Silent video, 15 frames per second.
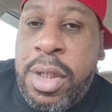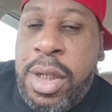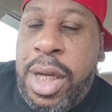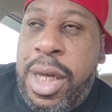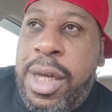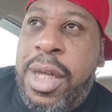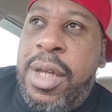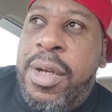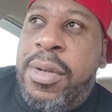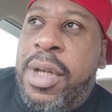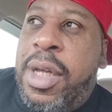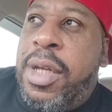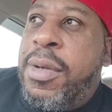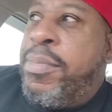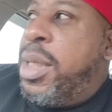and
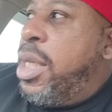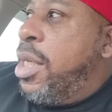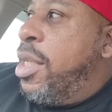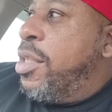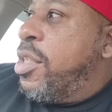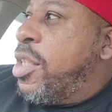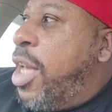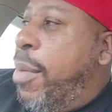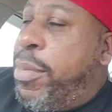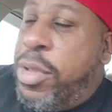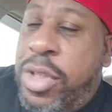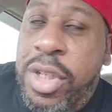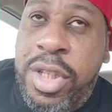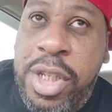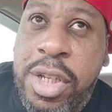and be an example
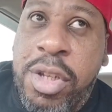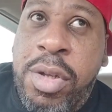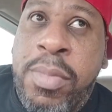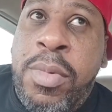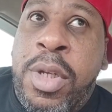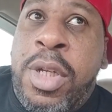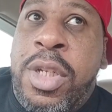to them